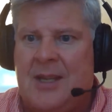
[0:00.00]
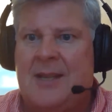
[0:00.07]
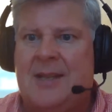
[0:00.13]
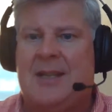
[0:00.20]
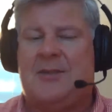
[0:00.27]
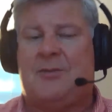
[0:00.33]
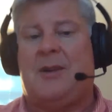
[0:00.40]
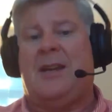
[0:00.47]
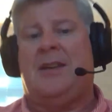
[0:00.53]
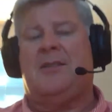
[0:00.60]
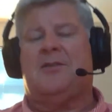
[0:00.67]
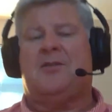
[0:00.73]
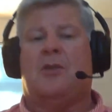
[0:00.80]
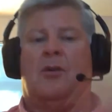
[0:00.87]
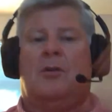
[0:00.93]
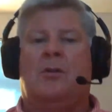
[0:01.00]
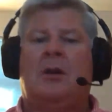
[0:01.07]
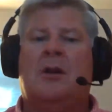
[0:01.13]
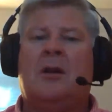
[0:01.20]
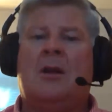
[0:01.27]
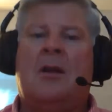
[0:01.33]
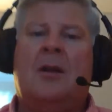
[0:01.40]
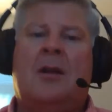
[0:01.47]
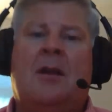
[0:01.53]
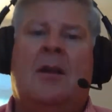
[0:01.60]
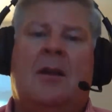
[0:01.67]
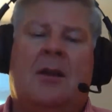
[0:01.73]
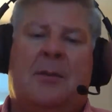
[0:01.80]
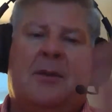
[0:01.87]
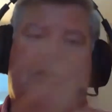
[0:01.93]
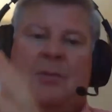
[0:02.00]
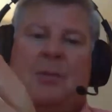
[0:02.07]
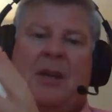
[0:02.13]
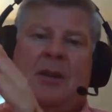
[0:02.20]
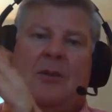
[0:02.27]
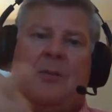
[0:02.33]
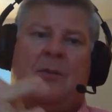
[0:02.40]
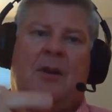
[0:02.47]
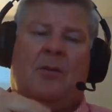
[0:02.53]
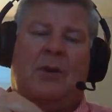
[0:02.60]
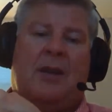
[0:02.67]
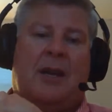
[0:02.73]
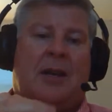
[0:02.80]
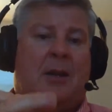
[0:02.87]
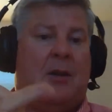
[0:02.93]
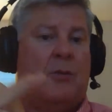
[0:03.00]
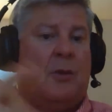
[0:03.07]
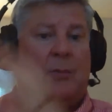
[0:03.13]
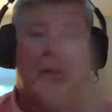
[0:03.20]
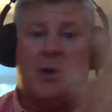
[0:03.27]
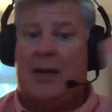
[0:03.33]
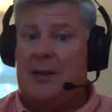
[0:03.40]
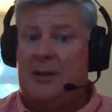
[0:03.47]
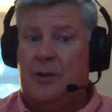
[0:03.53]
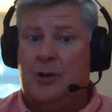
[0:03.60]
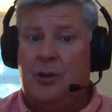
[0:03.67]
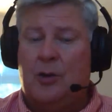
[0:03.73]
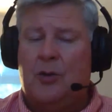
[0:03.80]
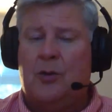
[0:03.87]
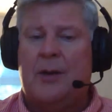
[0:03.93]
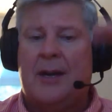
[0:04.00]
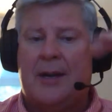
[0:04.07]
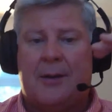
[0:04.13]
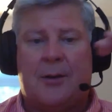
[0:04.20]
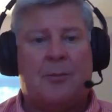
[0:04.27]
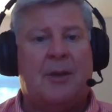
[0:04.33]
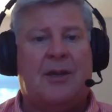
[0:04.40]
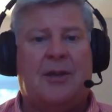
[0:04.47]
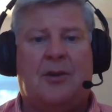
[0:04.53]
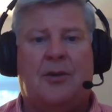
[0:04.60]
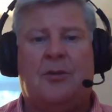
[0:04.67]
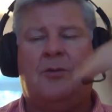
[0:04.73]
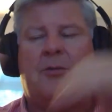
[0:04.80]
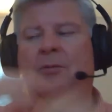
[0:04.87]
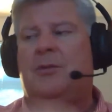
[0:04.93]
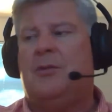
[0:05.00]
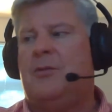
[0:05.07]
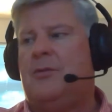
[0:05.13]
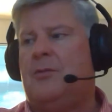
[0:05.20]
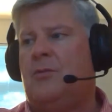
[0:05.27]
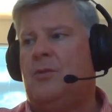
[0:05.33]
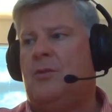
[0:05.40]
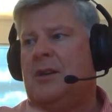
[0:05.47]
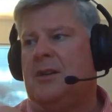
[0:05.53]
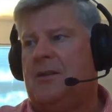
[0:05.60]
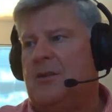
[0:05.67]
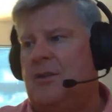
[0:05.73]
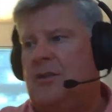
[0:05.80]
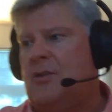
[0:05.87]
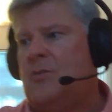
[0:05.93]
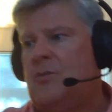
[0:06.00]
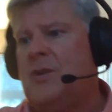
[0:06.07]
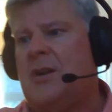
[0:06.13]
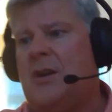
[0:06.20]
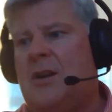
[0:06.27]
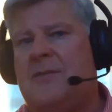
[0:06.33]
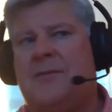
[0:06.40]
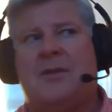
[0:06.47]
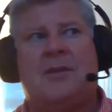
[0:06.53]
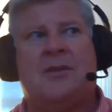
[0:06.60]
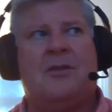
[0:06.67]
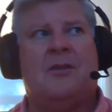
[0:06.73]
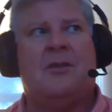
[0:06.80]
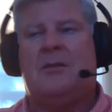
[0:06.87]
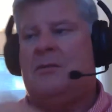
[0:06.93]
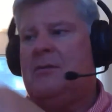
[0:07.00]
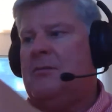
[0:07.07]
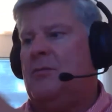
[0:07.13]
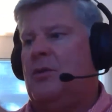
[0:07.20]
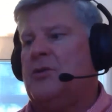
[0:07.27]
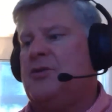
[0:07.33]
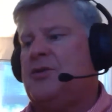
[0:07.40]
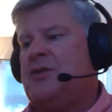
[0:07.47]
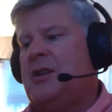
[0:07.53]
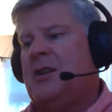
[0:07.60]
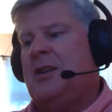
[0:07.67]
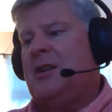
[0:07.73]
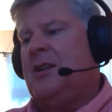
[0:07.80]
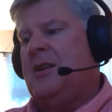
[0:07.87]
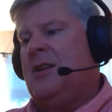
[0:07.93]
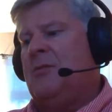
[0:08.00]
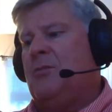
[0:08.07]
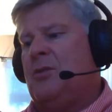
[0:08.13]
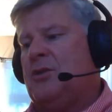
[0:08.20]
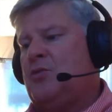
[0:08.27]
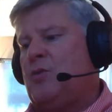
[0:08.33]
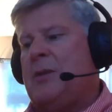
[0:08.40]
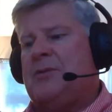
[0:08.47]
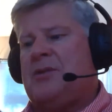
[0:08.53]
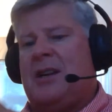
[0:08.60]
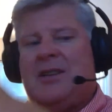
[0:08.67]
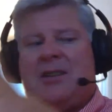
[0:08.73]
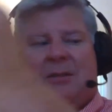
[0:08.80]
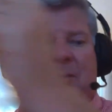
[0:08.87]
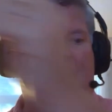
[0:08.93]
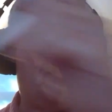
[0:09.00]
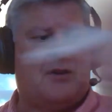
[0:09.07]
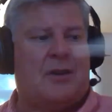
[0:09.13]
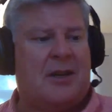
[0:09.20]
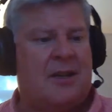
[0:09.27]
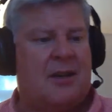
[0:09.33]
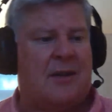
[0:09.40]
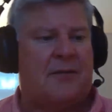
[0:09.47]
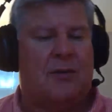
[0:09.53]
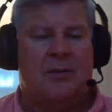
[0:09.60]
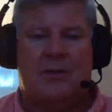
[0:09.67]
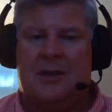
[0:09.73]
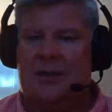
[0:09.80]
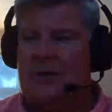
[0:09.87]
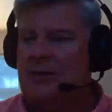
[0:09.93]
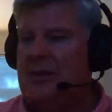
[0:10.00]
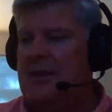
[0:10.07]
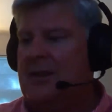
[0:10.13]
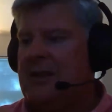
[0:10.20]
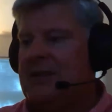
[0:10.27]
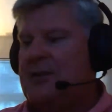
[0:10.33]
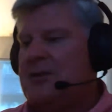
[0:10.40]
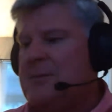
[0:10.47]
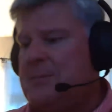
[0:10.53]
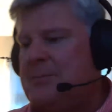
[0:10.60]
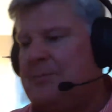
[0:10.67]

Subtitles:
That's right. So let me explain. We put out a new header menu. We often, most websites have to be very careful, including us,